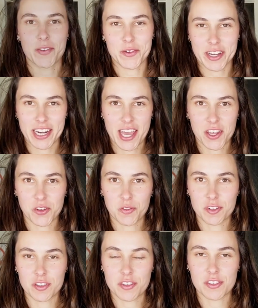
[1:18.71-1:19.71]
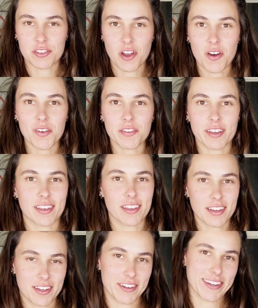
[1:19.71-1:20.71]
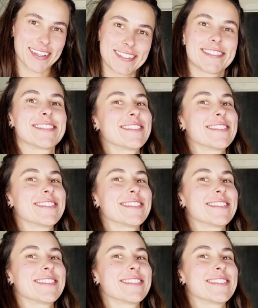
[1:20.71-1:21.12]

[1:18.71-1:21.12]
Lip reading: we're gonna head over to the stove and get cooking.